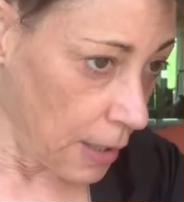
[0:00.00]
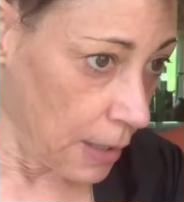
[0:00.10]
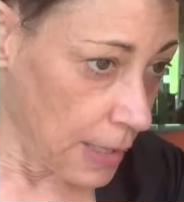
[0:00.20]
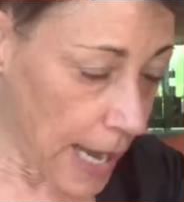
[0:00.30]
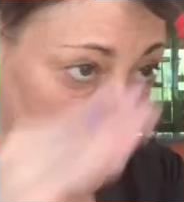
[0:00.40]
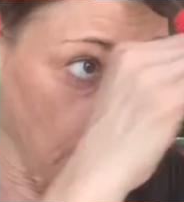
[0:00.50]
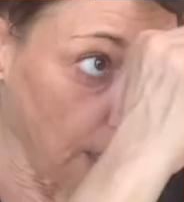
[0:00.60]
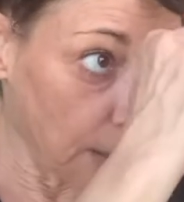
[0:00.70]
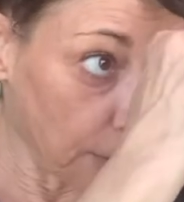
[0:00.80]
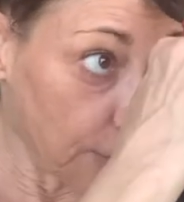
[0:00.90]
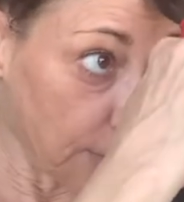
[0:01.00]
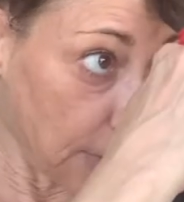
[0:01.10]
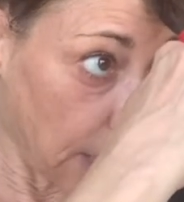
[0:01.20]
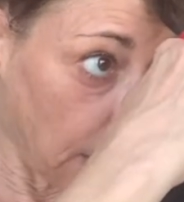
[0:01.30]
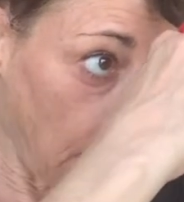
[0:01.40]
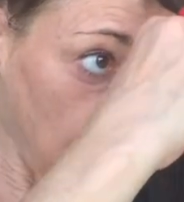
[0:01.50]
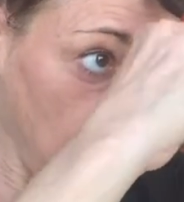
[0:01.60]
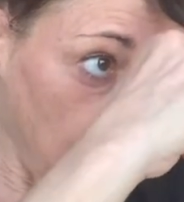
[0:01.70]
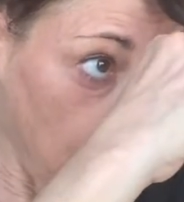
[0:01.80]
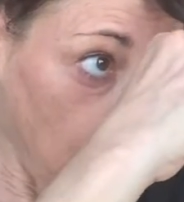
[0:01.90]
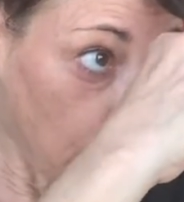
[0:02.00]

Now that I understand, I need another